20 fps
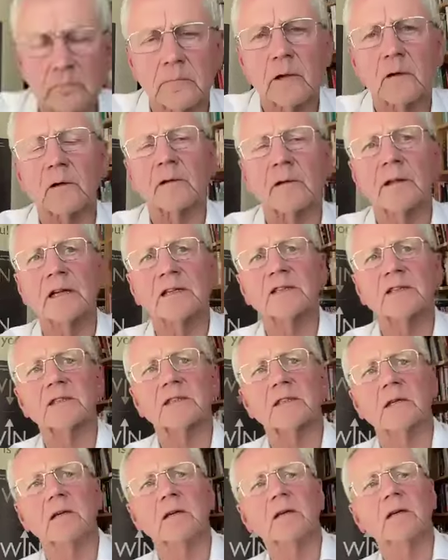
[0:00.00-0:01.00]
Okay,
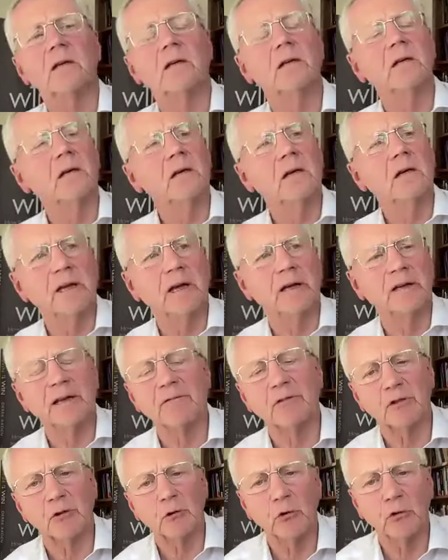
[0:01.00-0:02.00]
that's
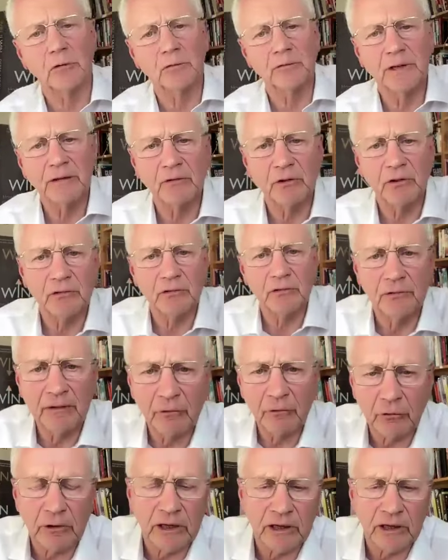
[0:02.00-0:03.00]
yeah. I
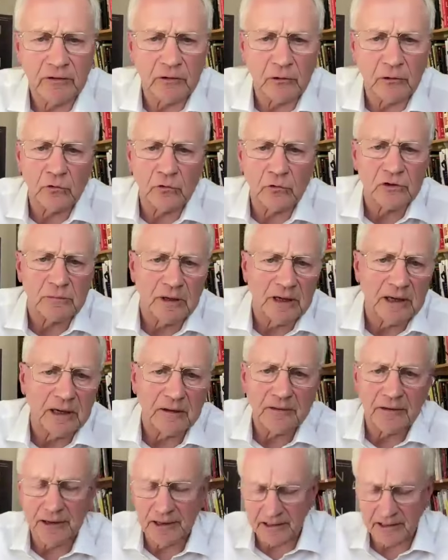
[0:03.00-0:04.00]
never really thought
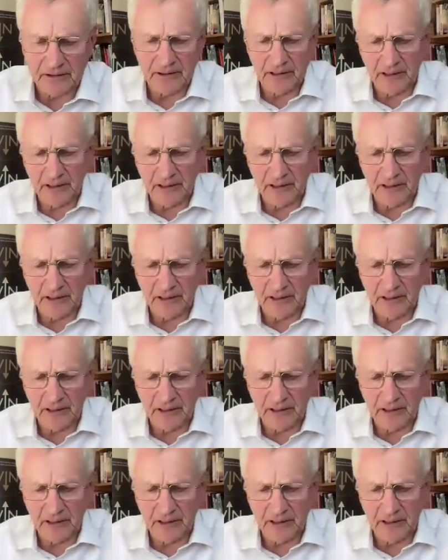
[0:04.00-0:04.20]
about that.